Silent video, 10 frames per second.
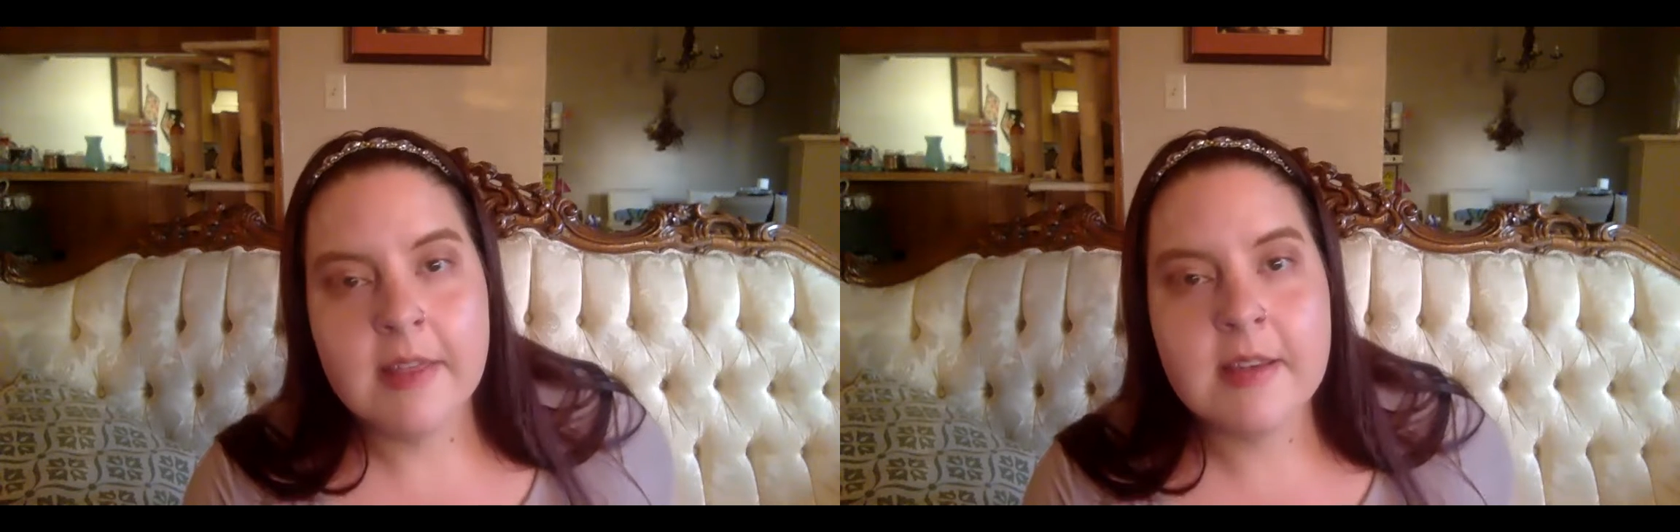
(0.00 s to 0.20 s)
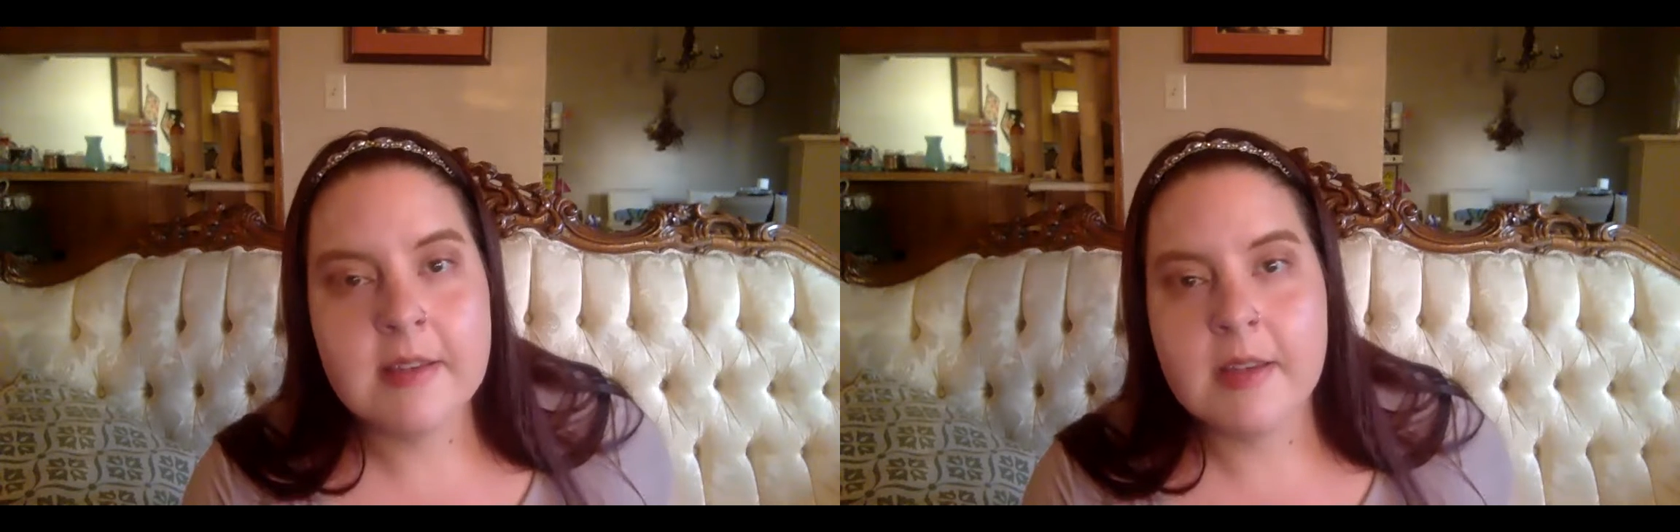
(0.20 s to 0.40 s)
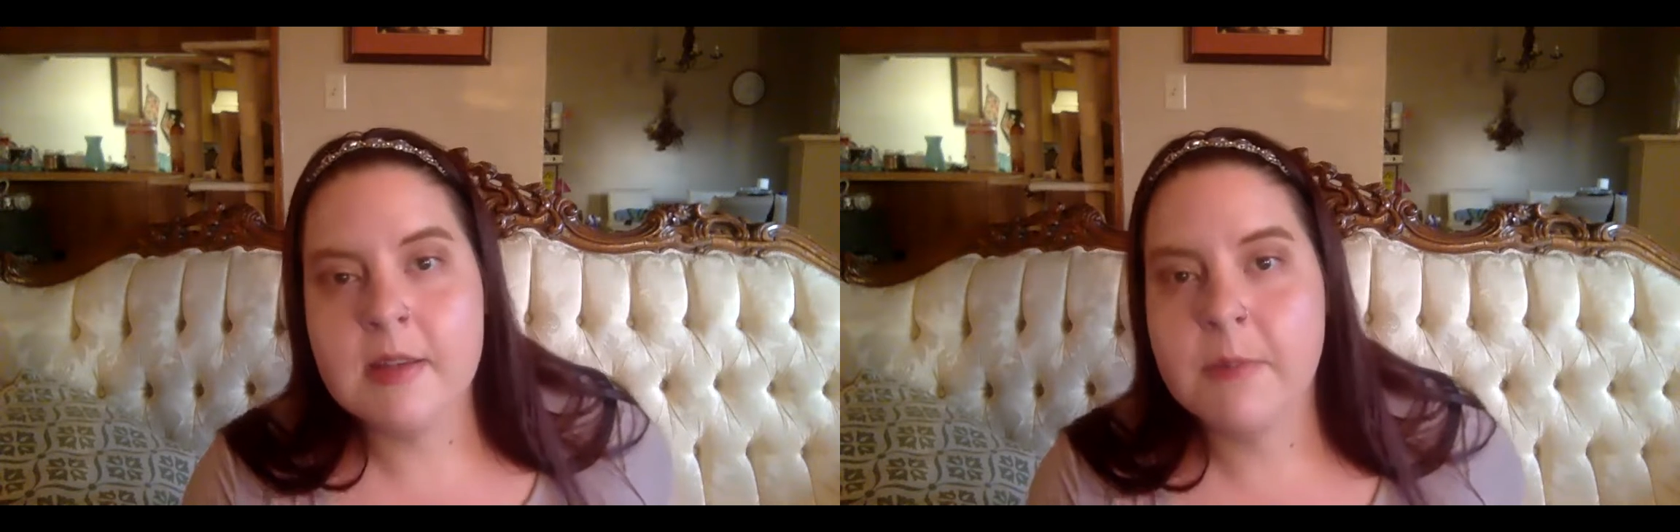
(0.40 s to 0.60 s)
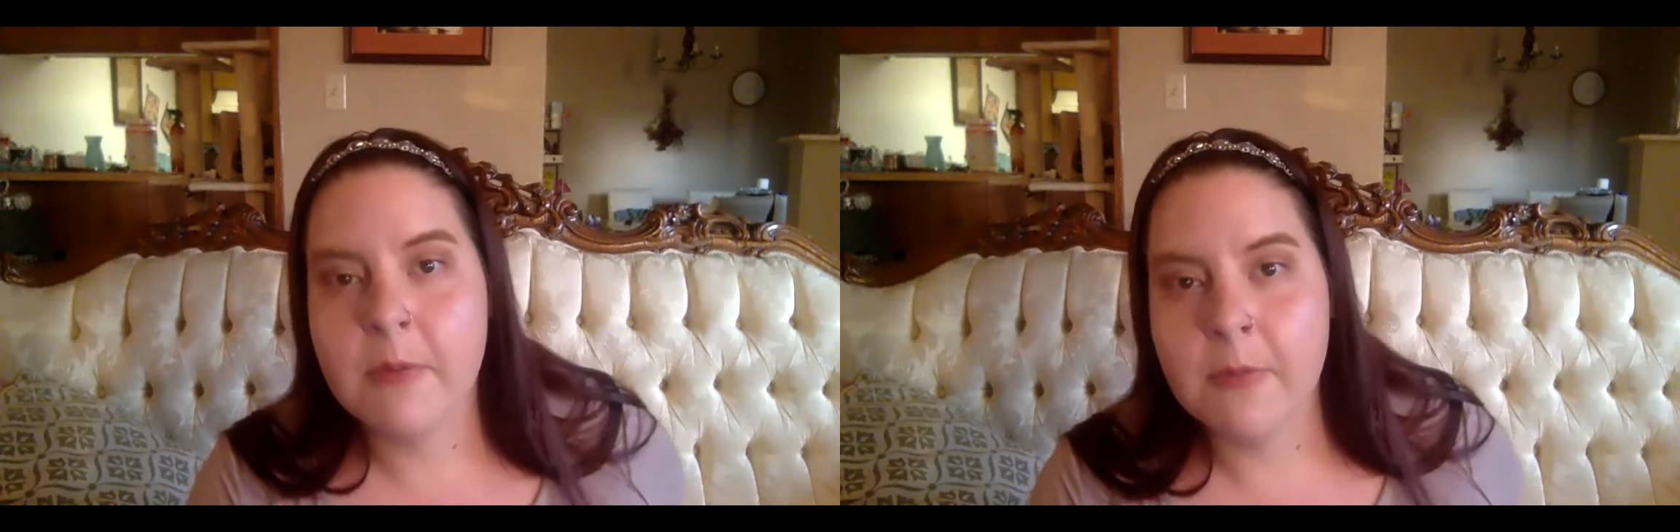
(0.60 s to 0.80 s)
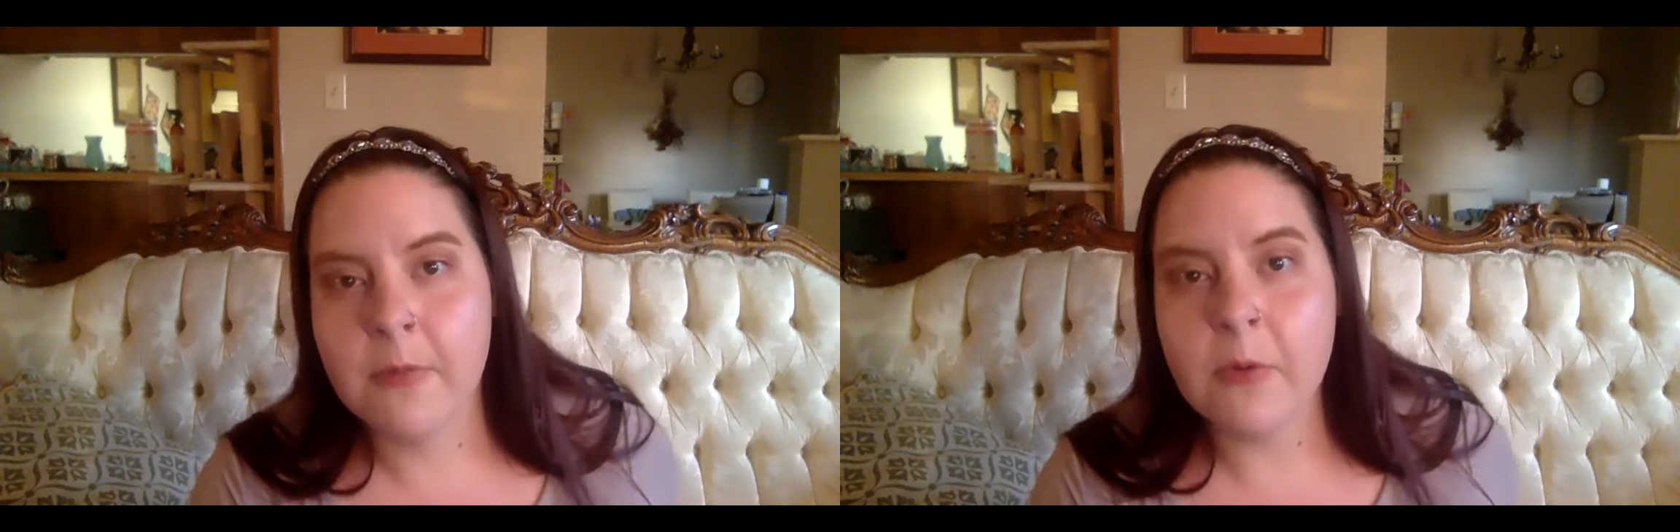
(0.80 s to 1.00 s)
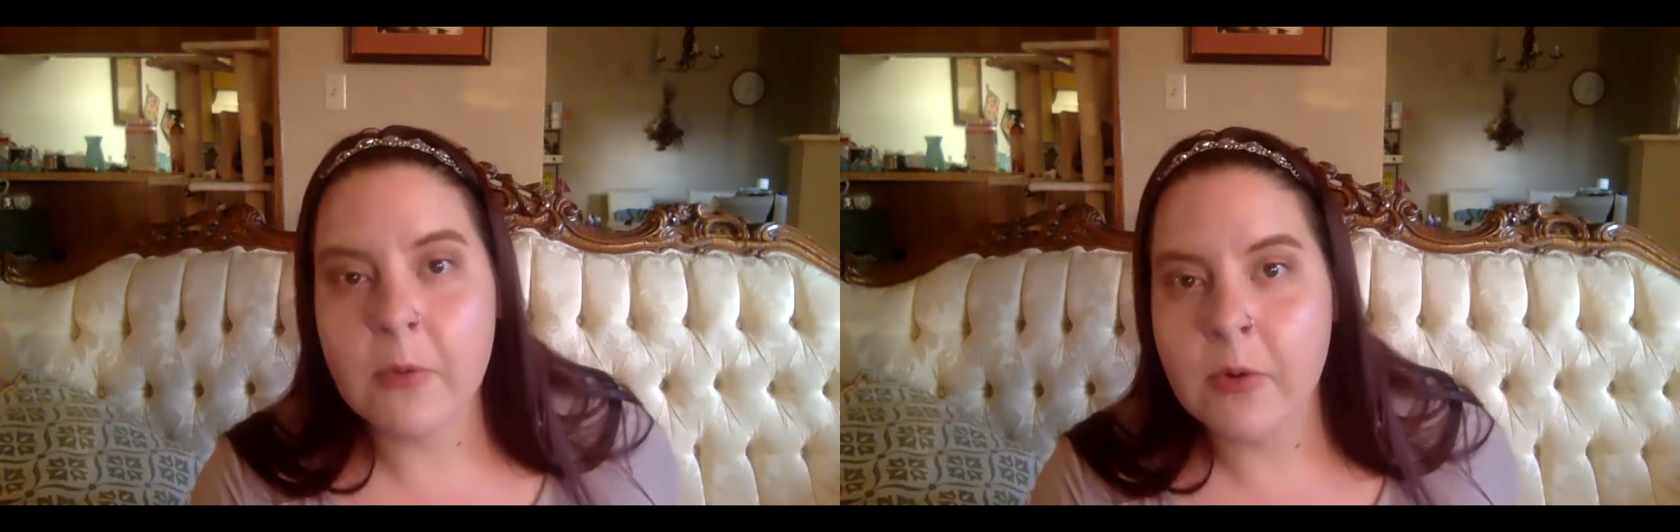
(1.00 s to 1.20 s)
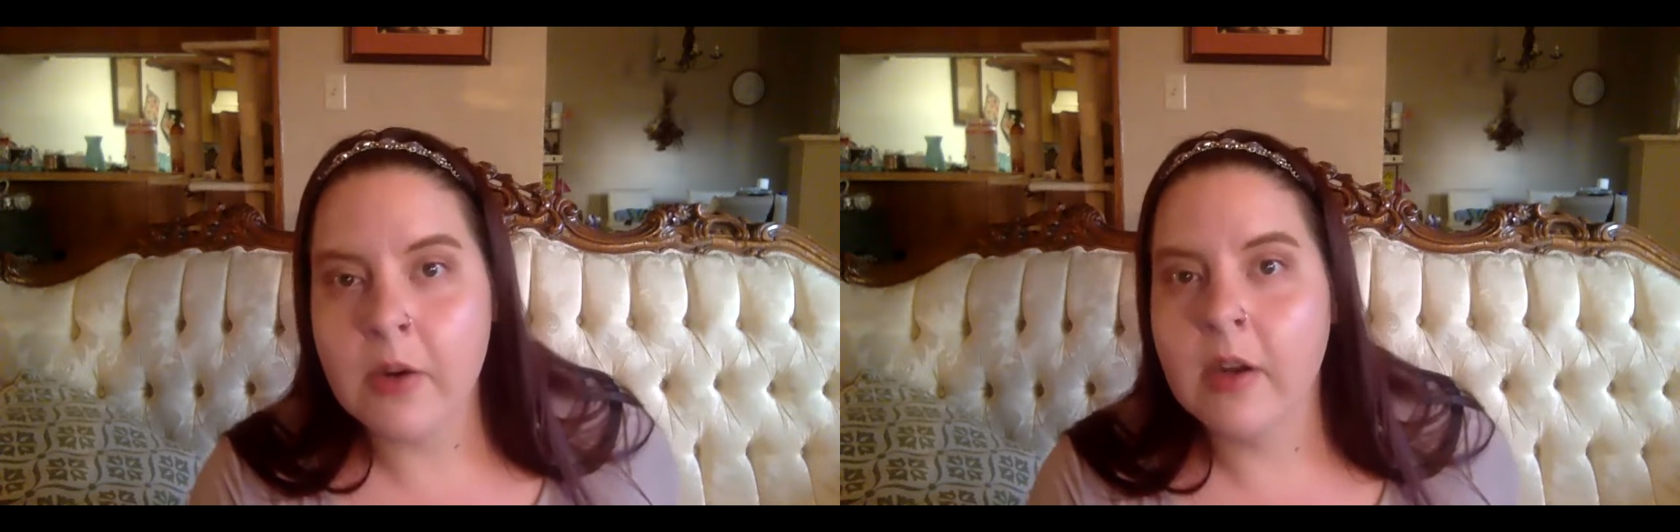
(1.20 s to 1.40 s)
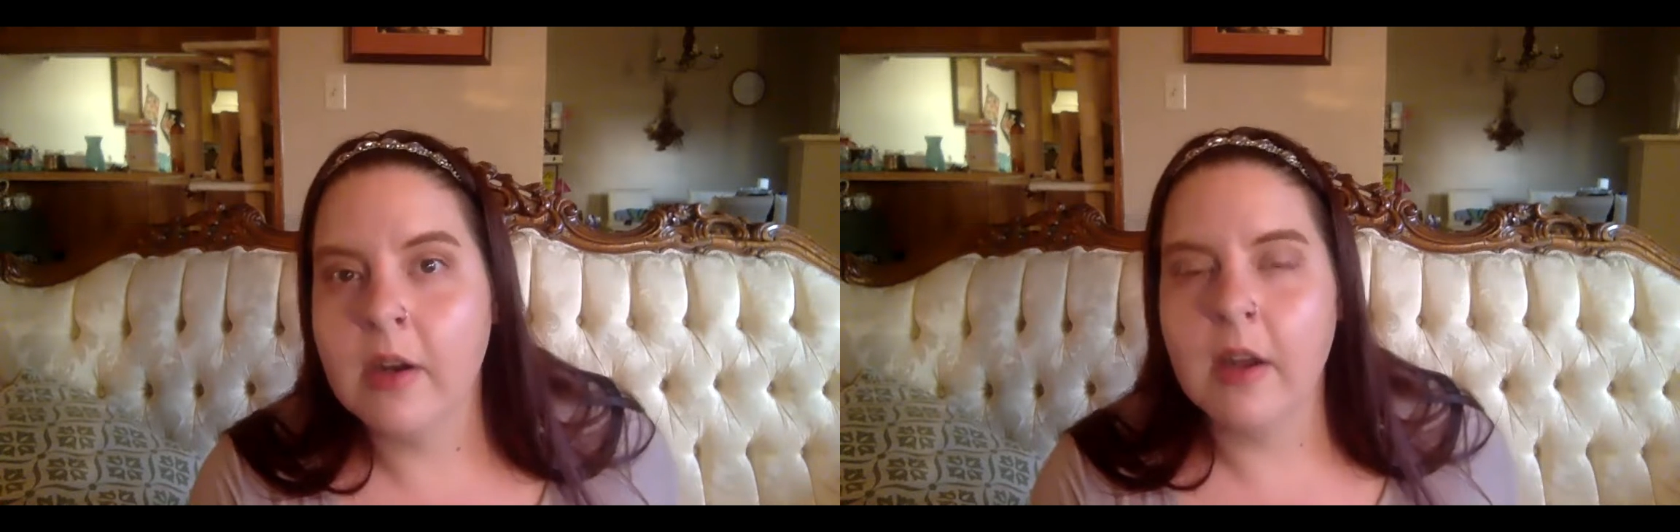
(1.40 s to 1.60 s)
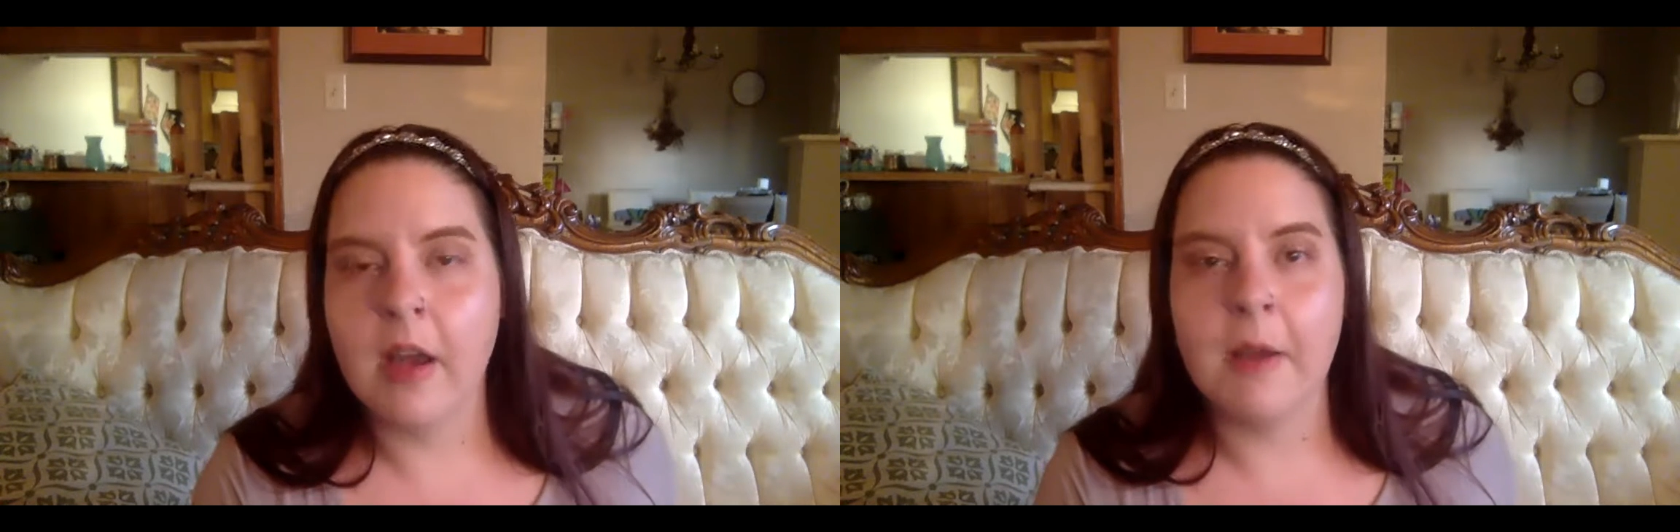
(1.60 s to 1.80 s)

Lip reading: This is before